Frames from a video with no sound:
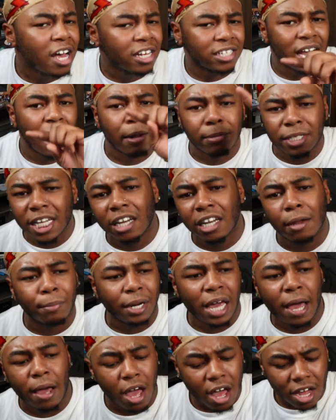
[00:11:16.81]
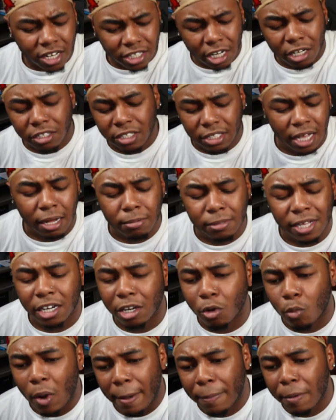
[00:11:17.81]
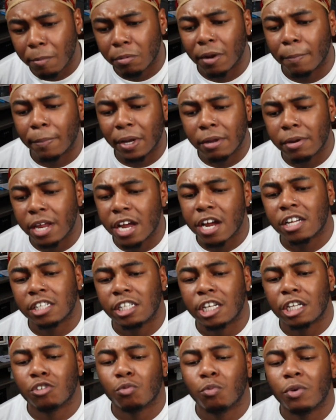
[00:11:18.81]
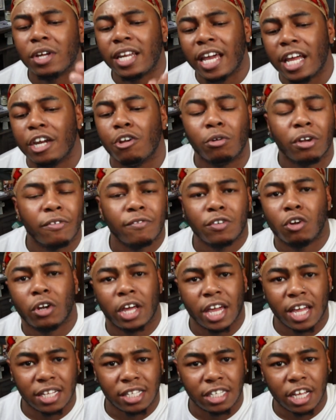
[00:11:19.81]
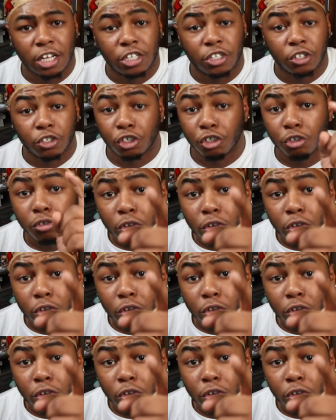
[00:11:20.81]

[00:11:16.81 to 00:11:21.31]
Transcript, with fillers: Stop telling white people to blame their ancestors when they don't even know their ancestors.